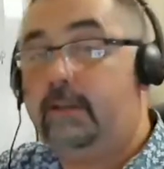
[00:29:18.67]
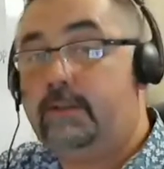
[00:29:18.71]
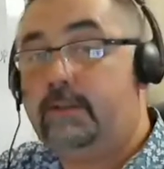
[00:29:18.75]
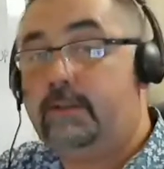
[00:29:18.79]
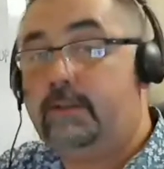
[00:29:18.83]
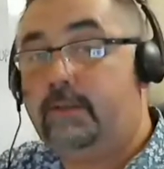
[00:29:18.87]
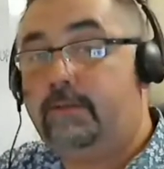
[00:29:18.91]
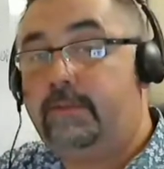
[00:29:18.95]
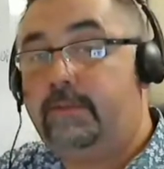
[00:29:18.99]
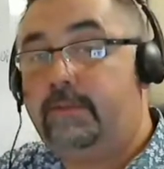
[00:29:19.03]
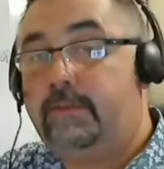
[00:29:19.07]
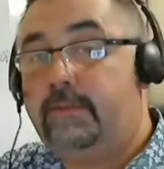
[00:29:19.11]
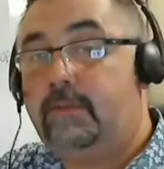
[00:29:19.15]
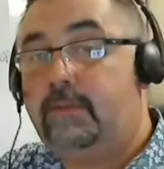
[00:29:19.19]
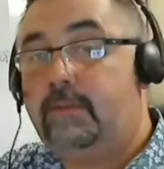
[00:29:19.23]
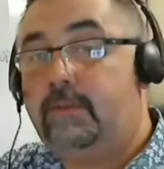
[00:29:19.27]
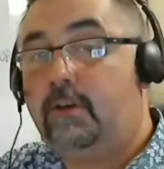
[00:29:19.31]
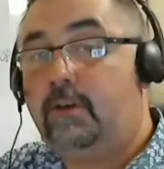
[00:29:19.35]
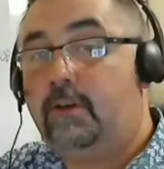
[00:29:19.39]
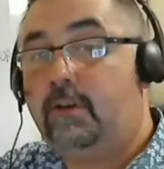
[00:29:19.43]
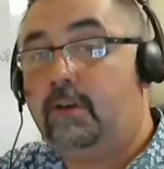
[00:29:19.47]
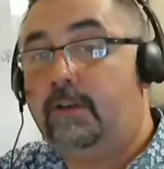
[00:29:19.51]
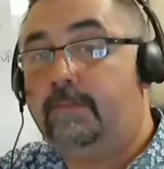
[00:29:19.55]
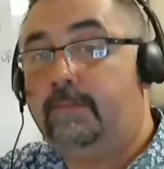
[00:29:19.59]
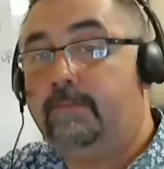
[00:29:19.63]
to the
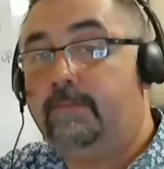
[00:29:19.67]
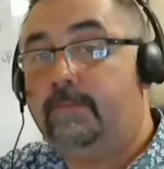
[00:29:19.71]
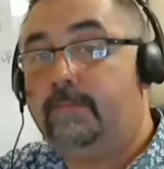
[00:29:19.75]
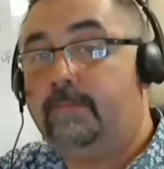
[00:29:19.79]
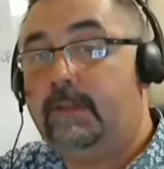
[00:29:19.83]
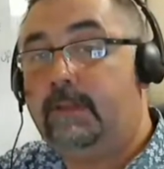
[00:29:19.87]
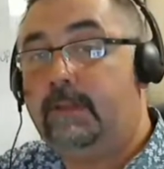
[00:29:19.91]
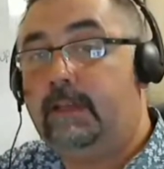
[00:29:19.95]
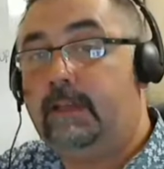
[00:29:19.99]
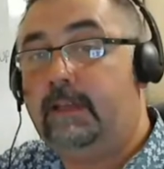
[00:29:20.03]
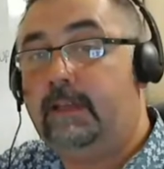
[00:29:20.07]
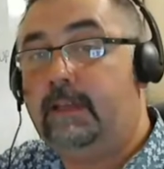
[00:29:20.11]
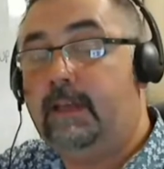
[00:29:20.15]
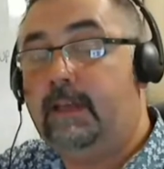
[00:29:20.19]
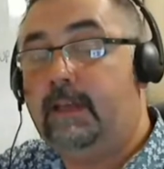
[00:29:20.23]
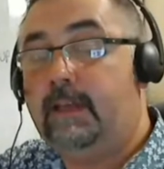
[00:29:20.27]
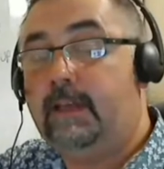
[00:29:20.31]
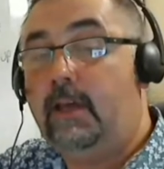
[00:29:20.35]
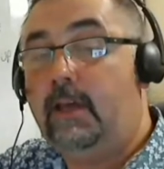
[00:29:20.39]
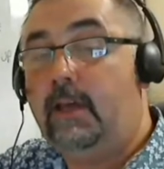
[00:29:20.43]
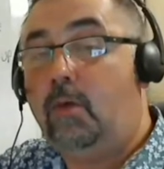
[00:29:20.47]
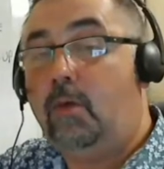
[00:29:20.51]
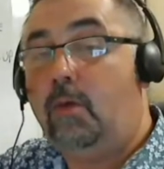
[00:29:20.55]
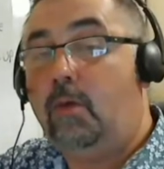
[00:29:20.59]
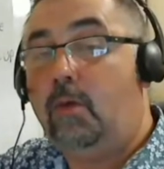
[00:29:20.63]
$50.
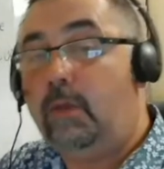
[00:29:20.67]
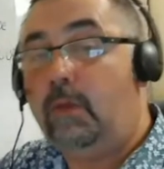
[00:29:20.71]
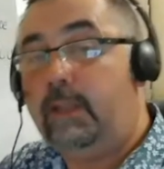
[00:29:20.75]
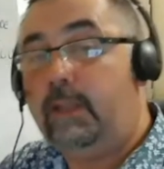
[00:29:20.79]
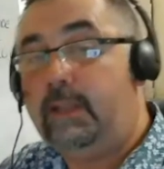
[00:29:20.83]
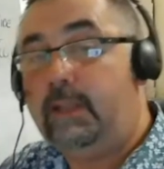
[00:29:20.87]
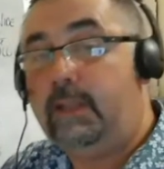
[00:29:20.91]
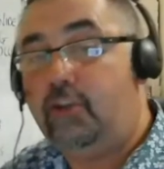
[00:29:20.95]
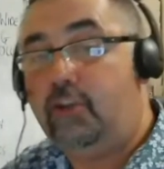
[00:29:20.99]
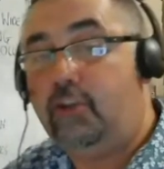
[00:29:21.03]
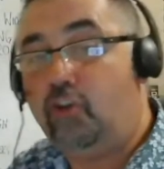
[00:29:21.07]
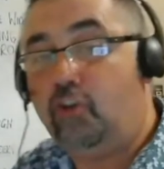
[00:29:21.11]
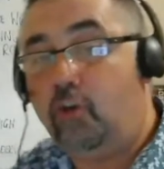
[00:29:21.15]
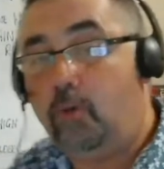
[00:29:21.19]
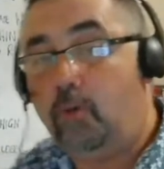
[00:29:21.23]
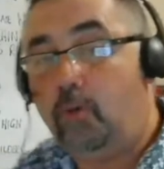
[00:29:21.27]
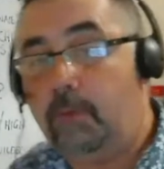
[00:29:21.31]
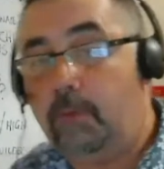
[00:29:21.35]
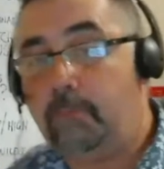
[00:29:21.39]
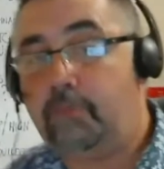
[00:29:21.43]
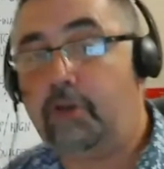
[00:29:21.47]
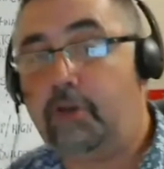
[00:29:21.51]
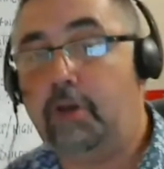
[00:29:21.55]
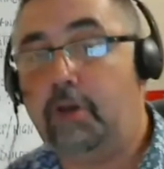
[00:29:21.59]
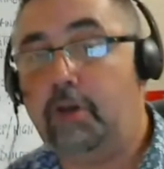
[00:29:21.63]
Well, in a normal
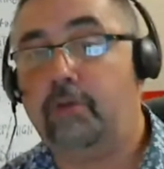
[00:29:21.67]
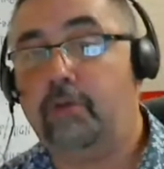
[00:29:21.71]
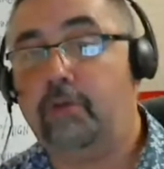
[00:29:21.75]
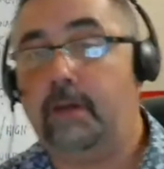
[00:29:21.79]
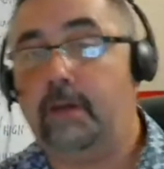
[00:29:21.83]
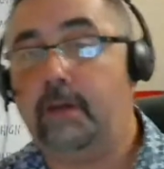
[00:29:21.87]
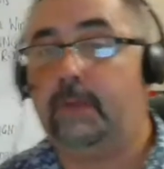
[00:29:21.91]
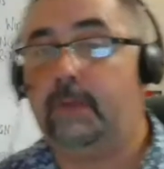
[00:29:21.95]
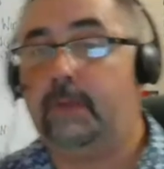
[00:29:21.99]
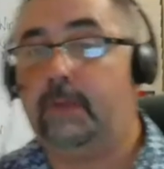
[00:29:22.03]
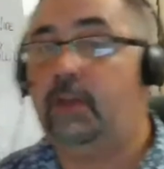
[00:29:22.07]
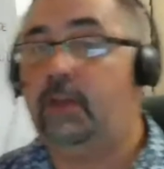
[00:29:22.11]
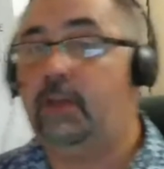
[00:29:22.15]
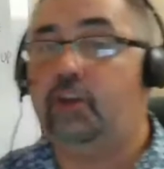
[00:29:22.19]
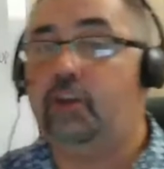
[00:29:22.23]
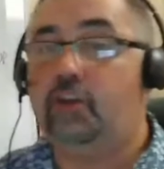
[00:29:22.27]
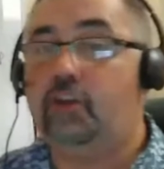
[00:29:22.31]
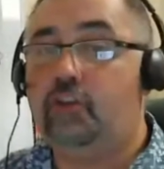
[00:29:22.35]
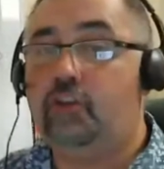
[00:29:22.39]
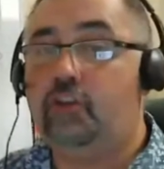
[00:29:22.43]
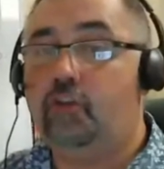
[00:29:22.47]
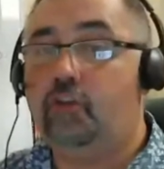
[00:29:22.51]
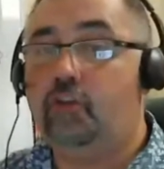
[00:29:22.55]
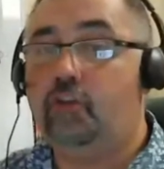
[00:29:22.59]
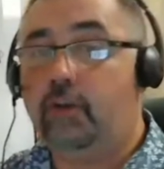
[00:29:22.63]
program,
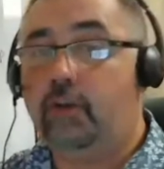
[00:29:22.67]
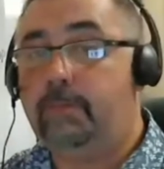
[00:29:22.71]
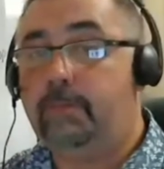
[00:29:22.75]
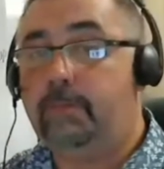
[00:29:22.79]
your